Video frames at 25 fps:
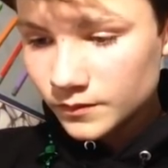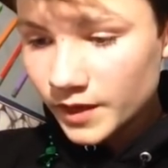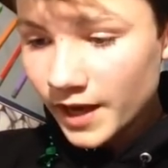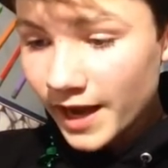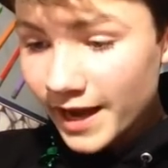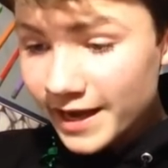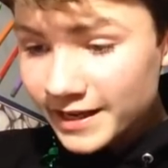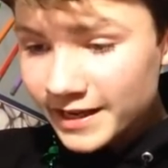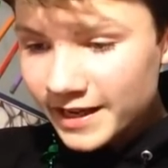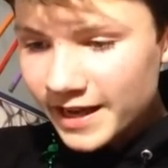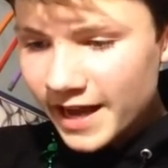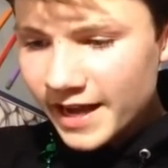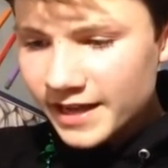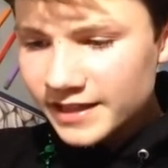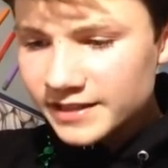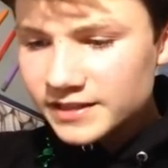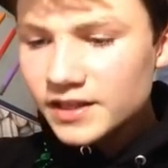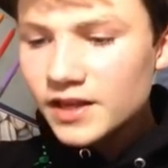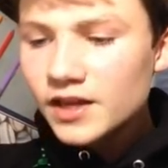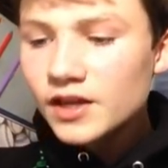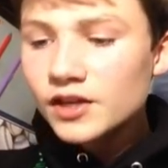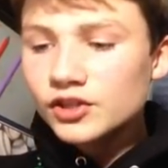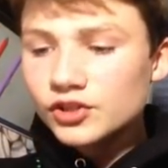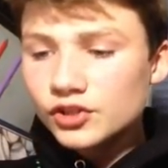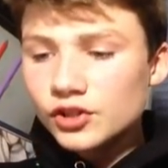88
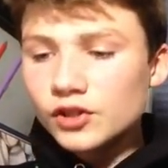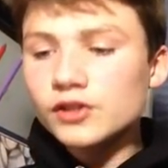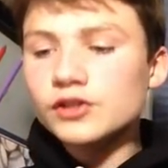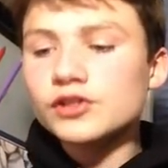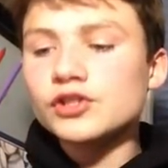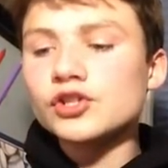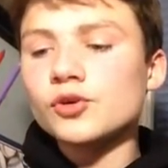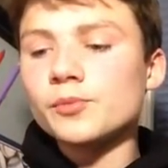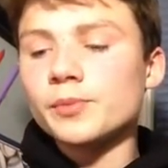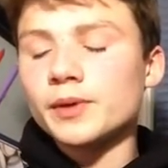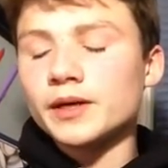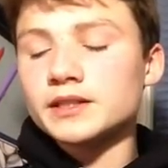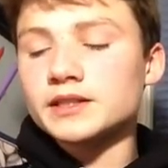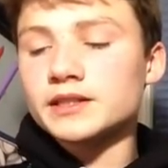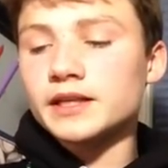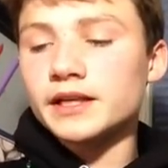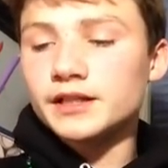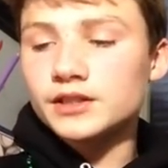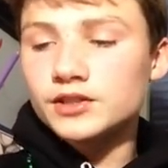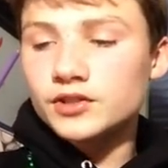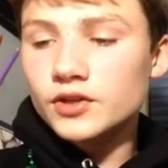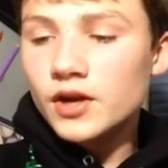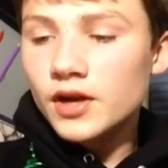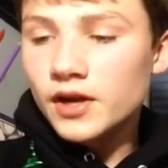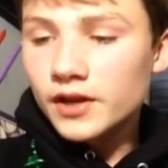Sergio
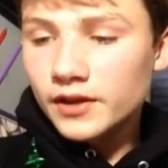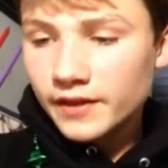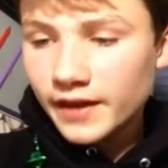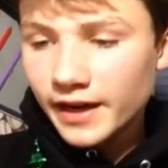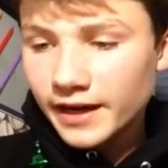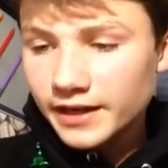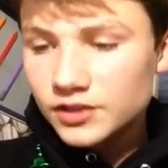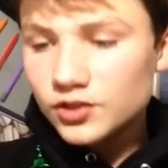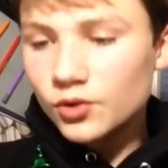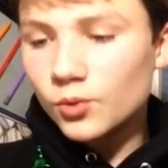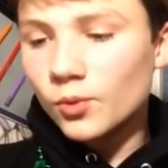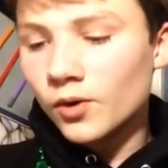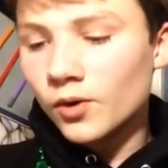Busquets, that is a